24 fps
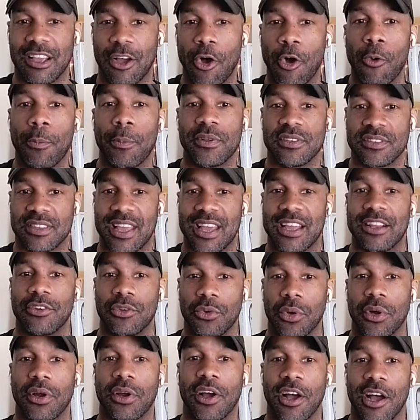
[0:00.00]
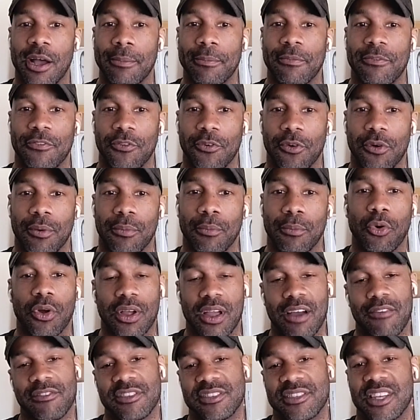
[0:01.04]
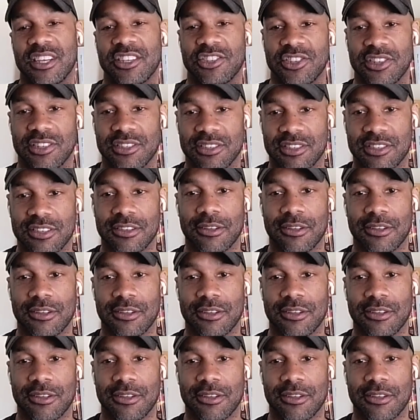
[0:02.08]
opens that door up for more conversations.